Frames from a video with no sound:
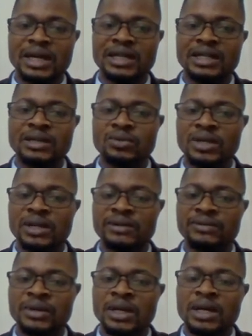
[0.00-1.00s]
And then we
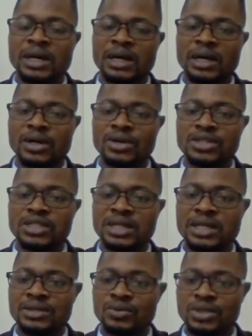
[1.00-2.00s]
have our
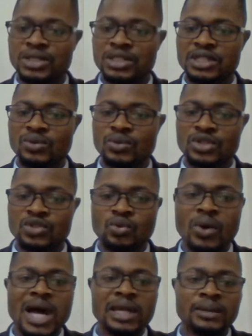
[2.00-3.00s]
constant, which is equals to
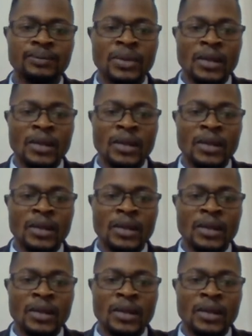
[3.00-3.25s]
1.